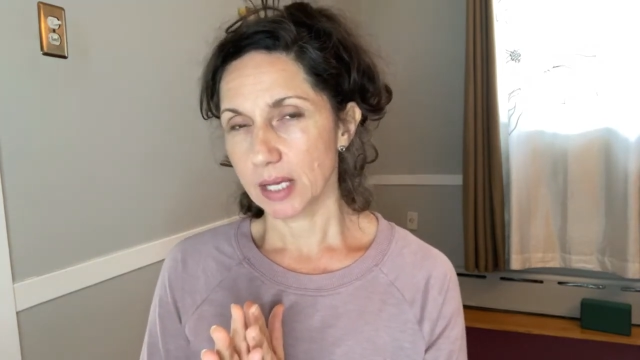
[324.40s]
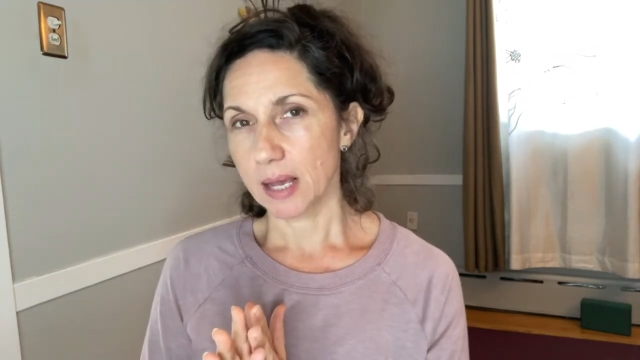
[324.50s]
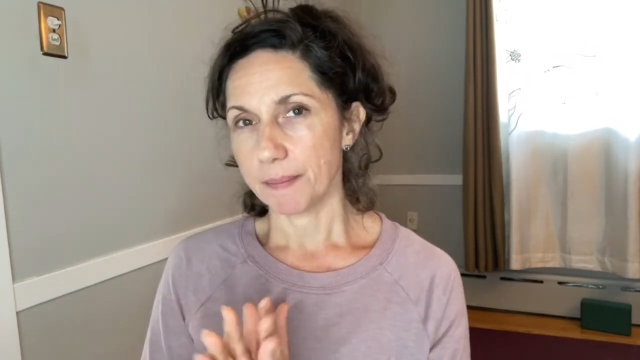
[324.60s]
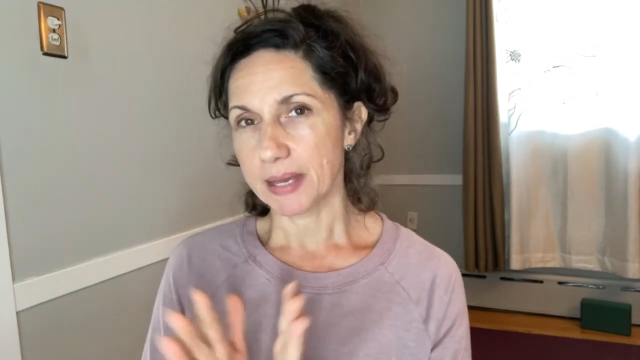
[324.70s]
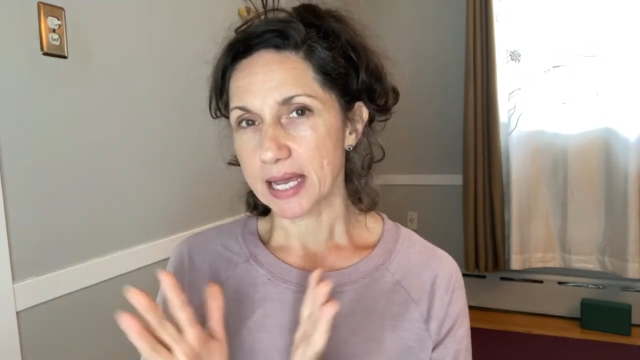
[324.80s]

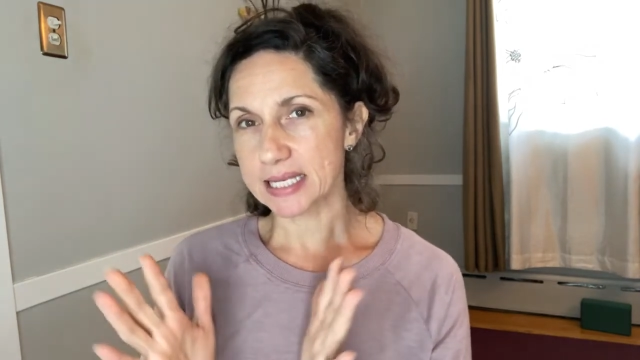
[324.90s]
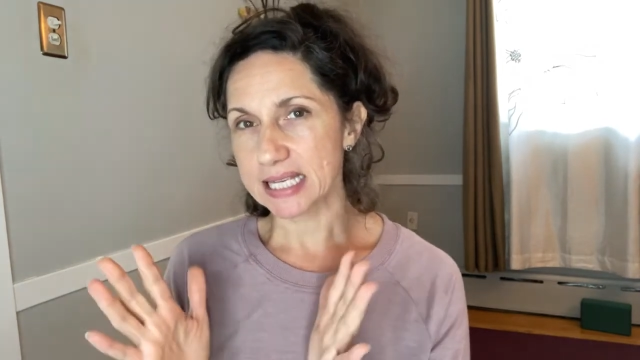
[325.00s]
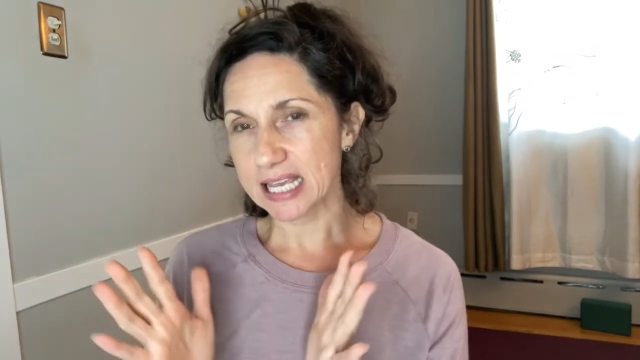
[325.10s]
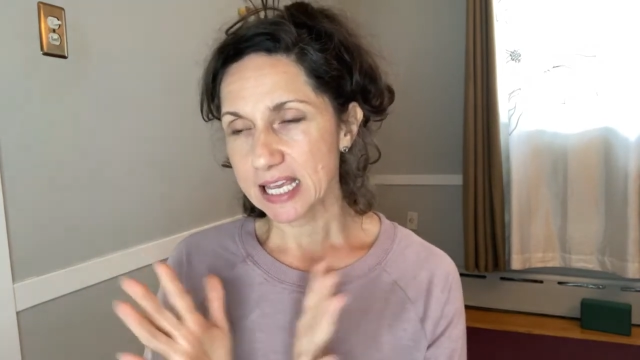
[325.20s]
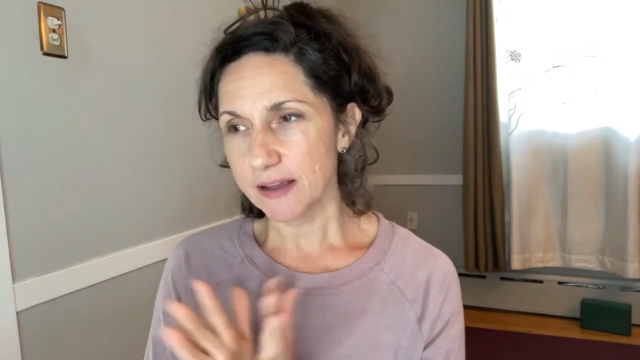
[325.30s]
Because
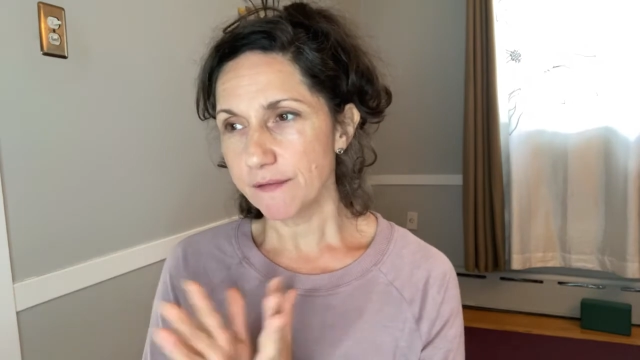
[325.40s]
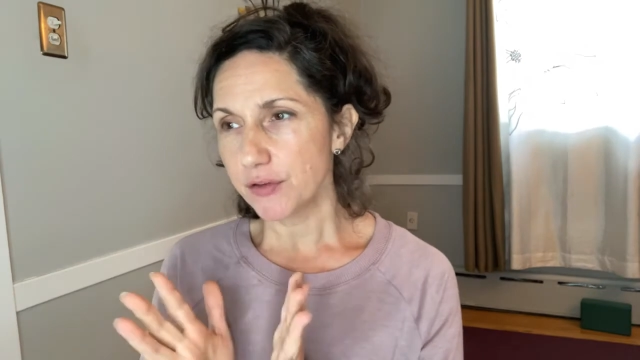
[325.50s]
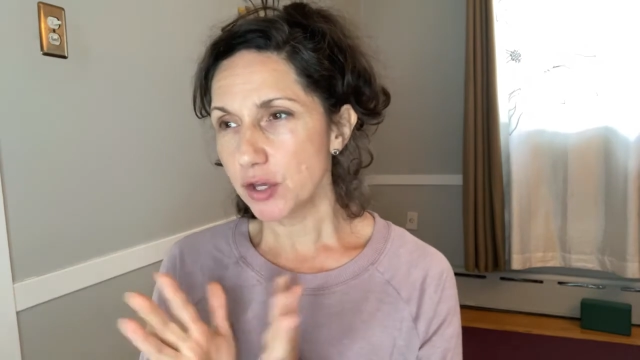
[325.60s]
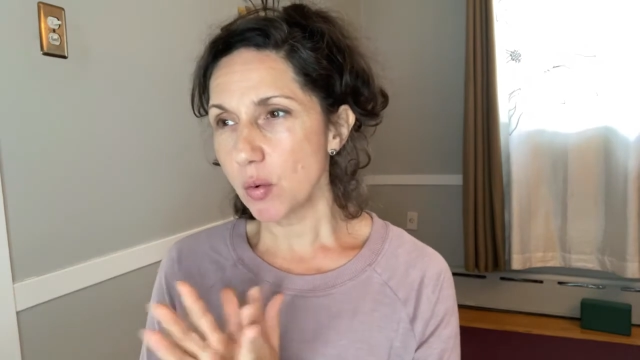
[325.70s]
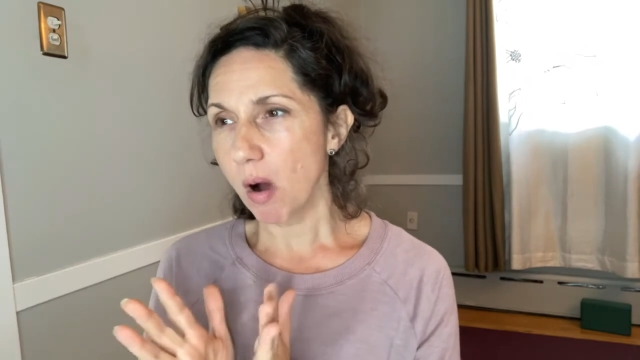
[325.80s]
if
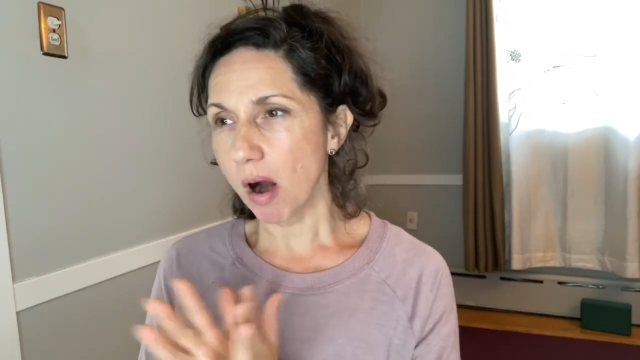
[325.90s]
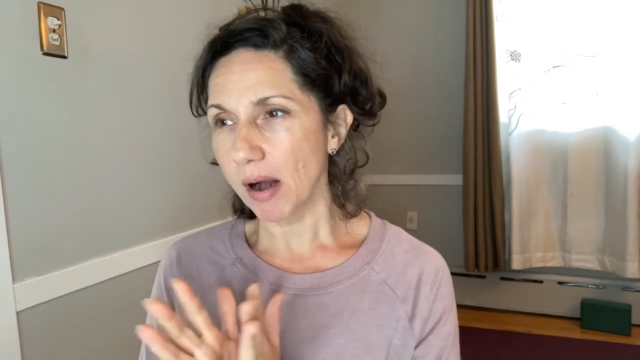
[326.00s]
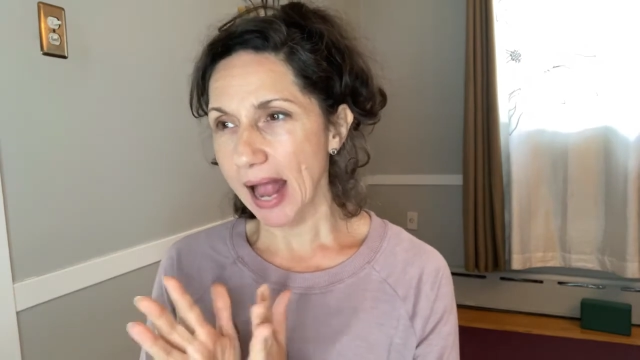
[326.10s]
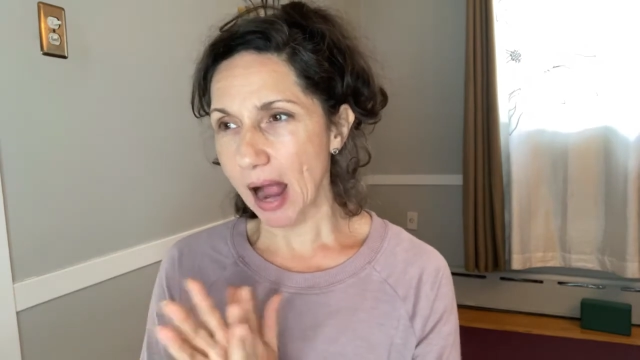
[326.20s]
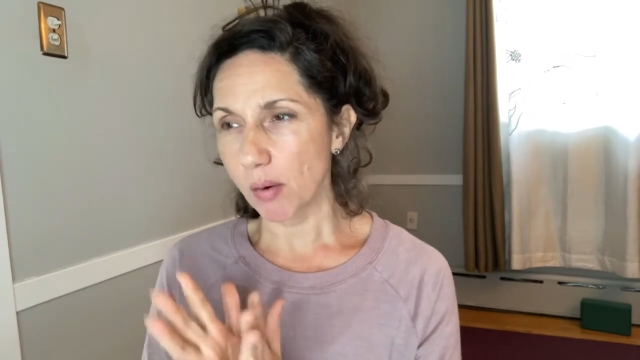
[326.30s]
you
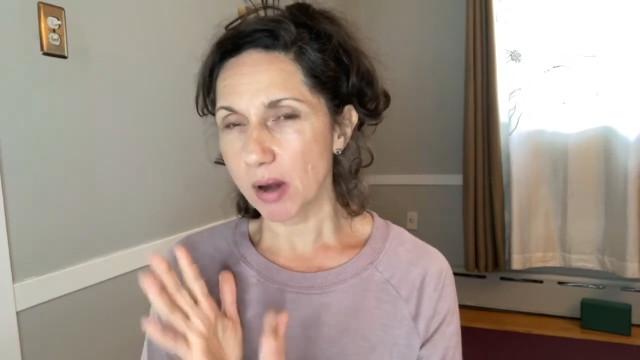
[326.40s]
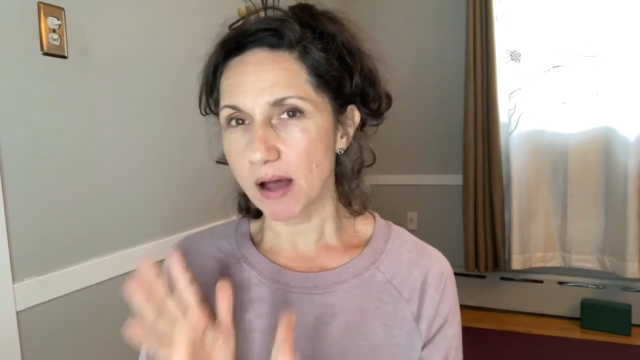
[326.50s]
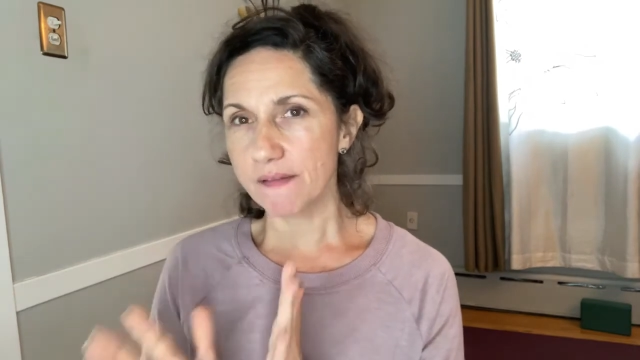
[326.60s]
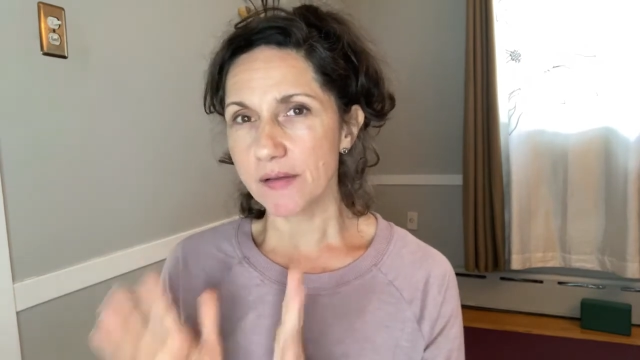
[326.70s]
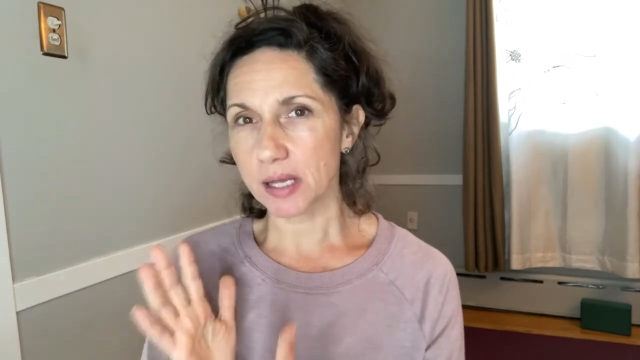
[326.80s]
are out
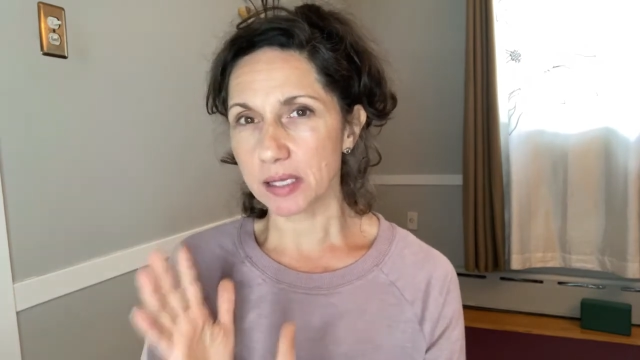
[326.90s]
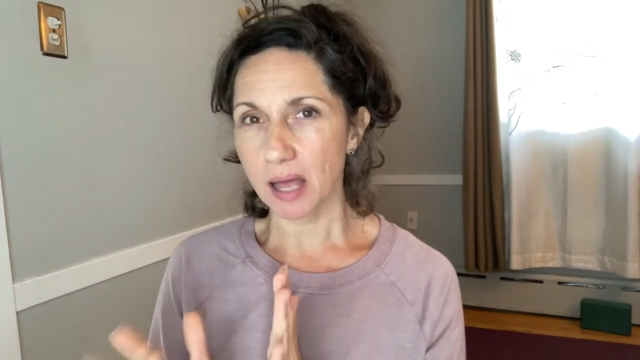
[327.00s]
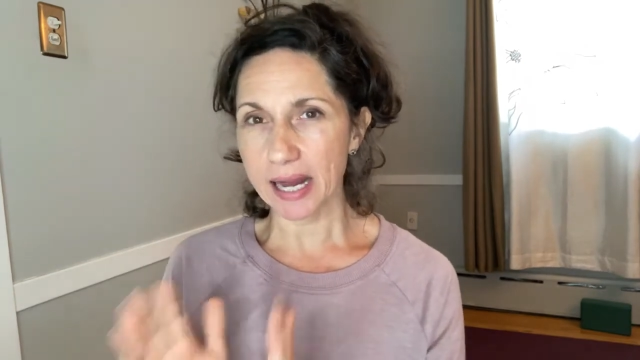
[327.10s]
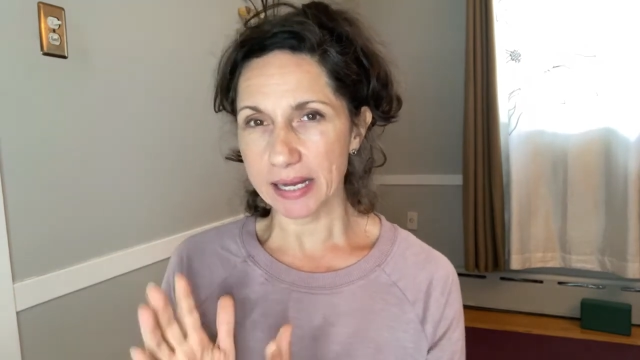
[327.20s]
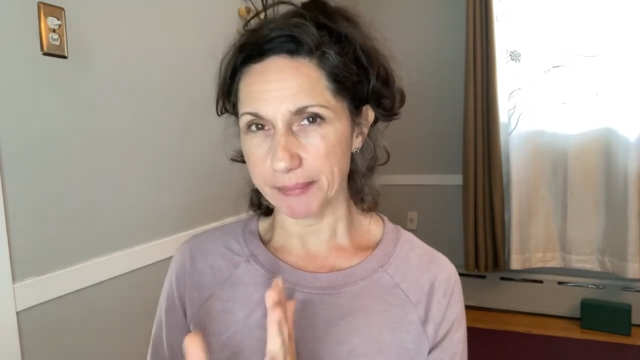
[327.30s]
of
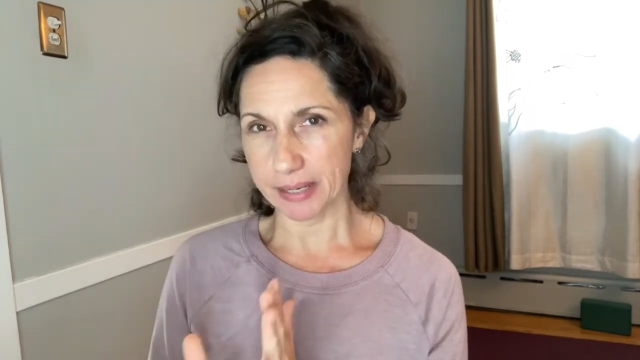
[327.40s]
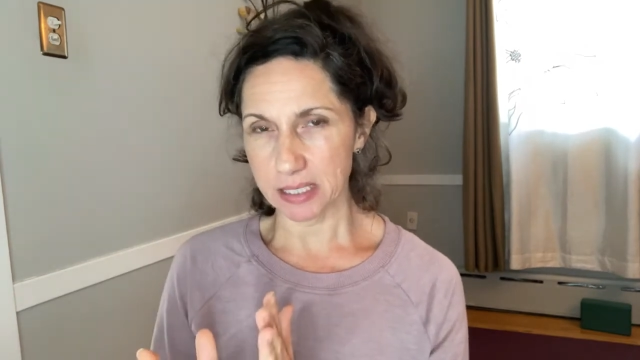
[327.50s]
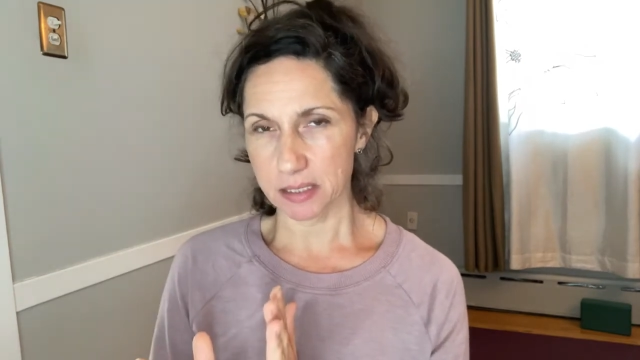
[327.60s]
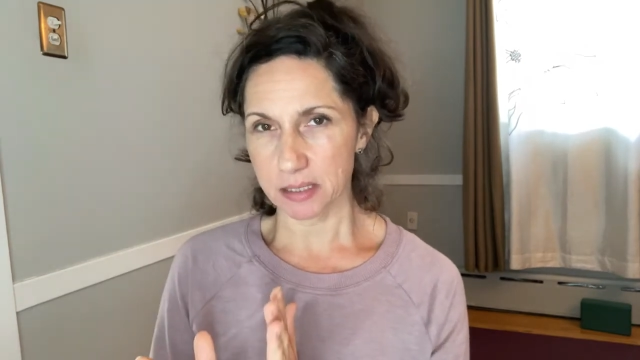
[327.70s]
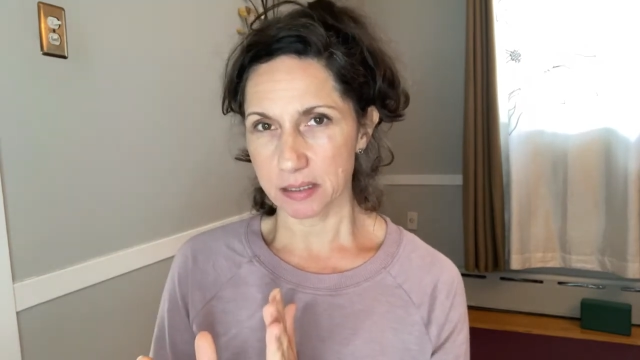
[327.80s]

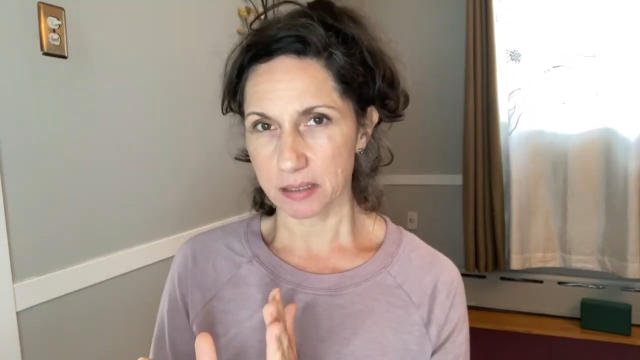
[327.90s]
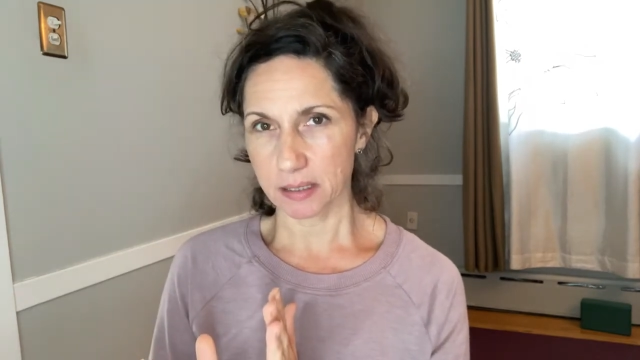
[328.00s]
alignment